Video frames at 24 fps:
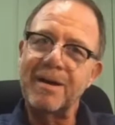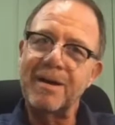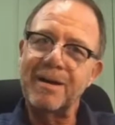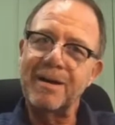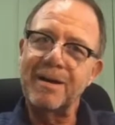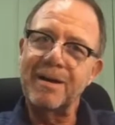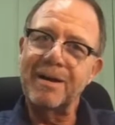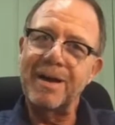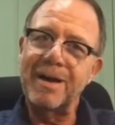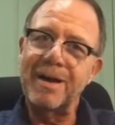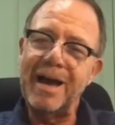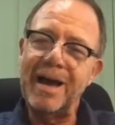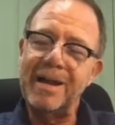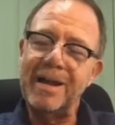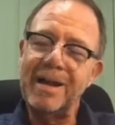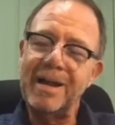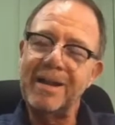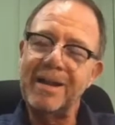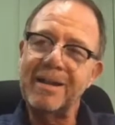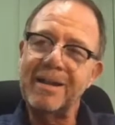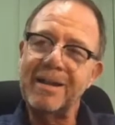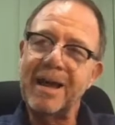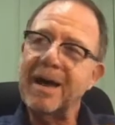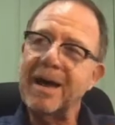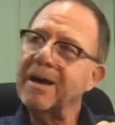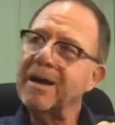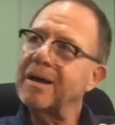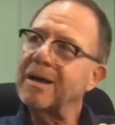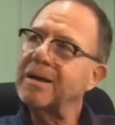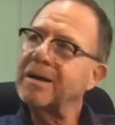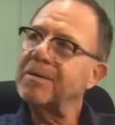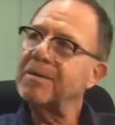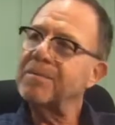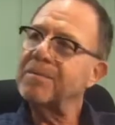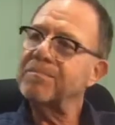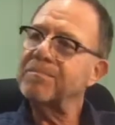I ended
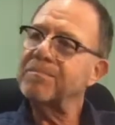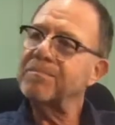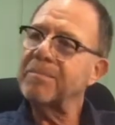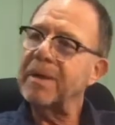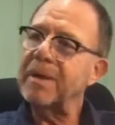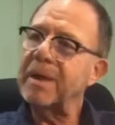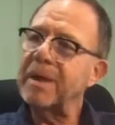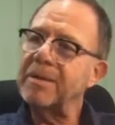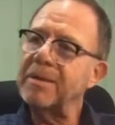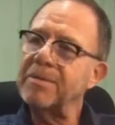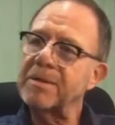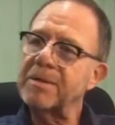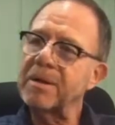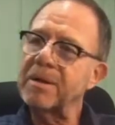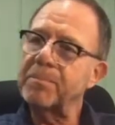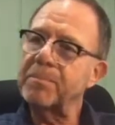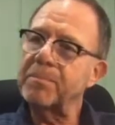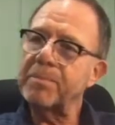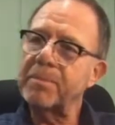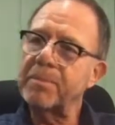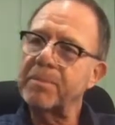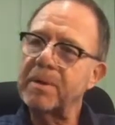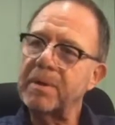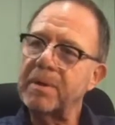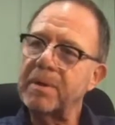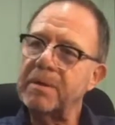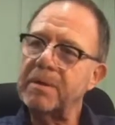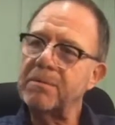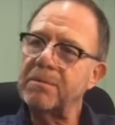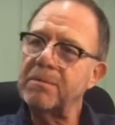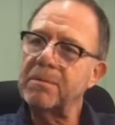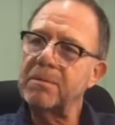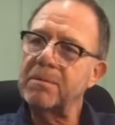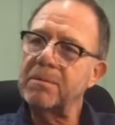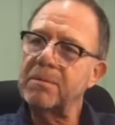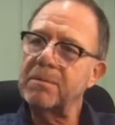up through a number of
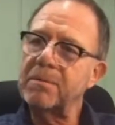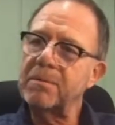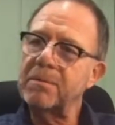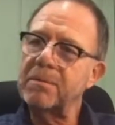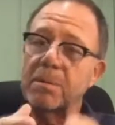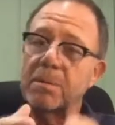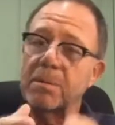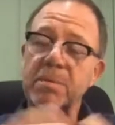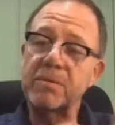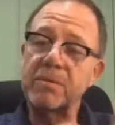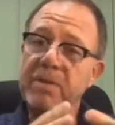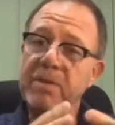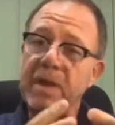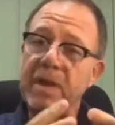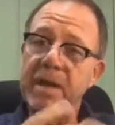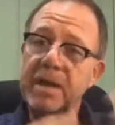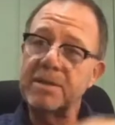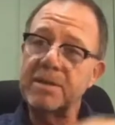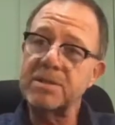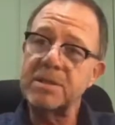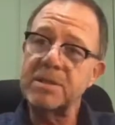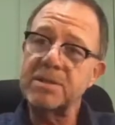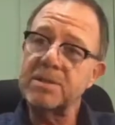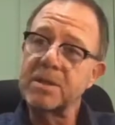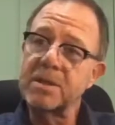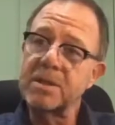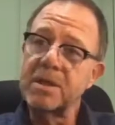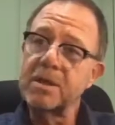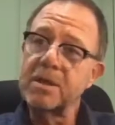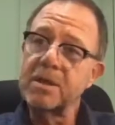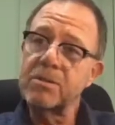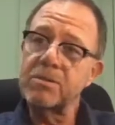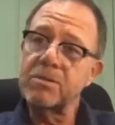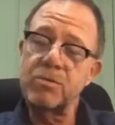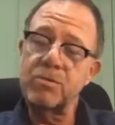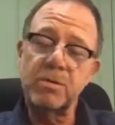guises, through
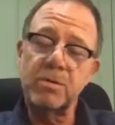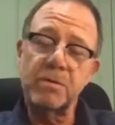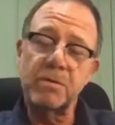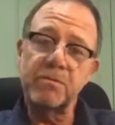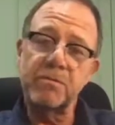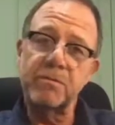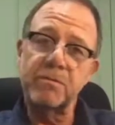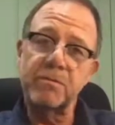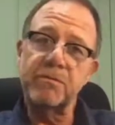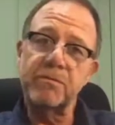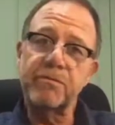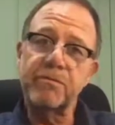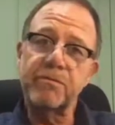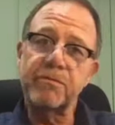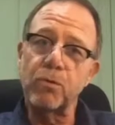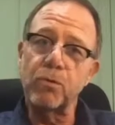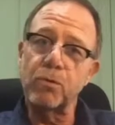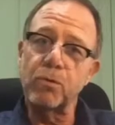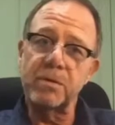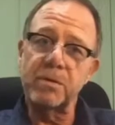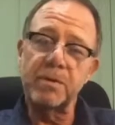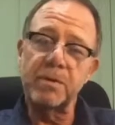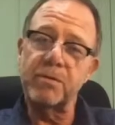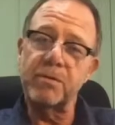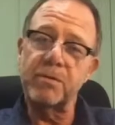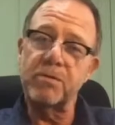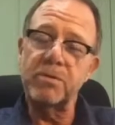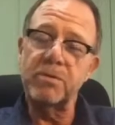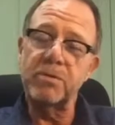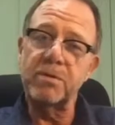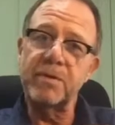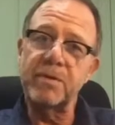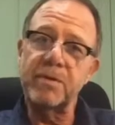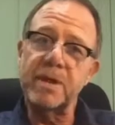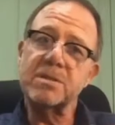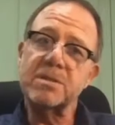four different universities in
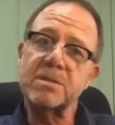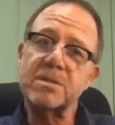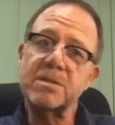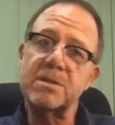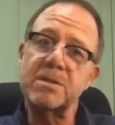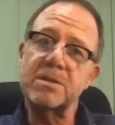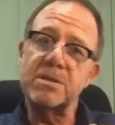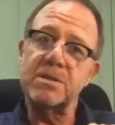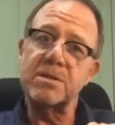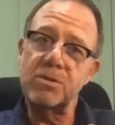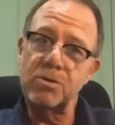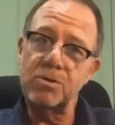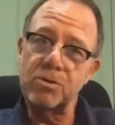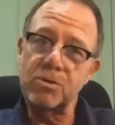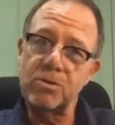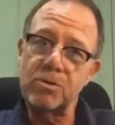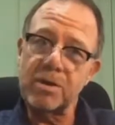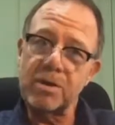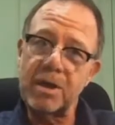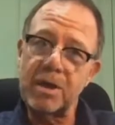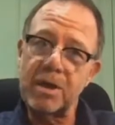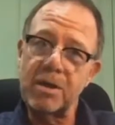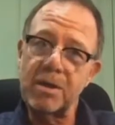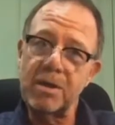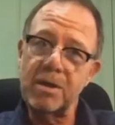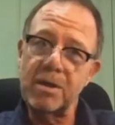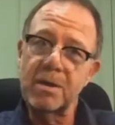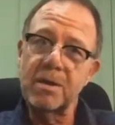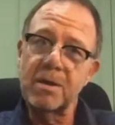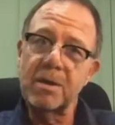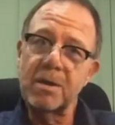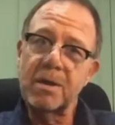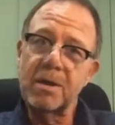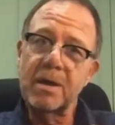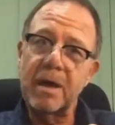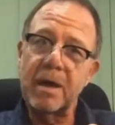the UK,
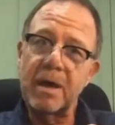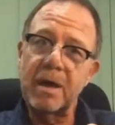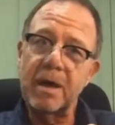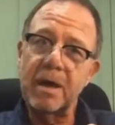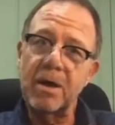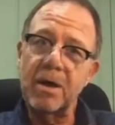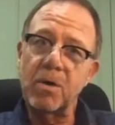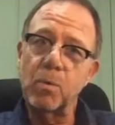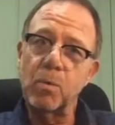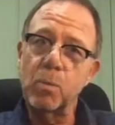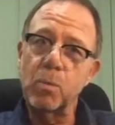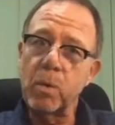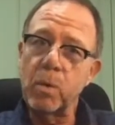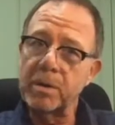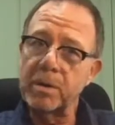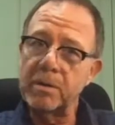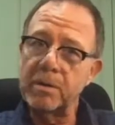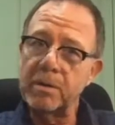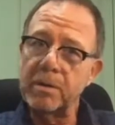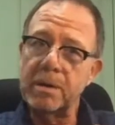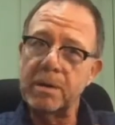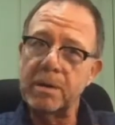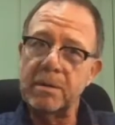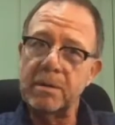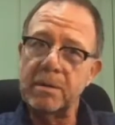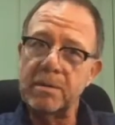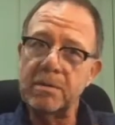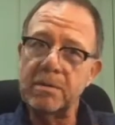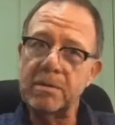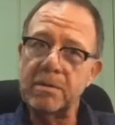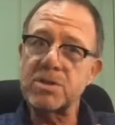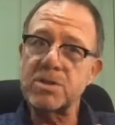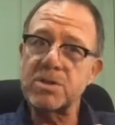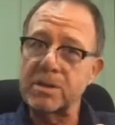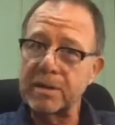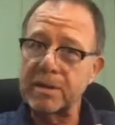one in Southern Ireland
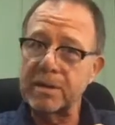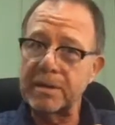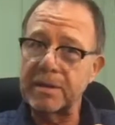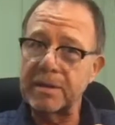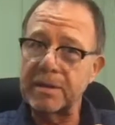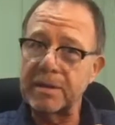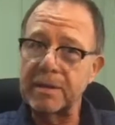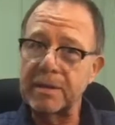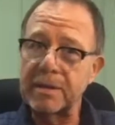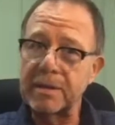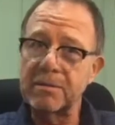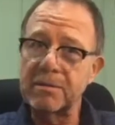at Limerick.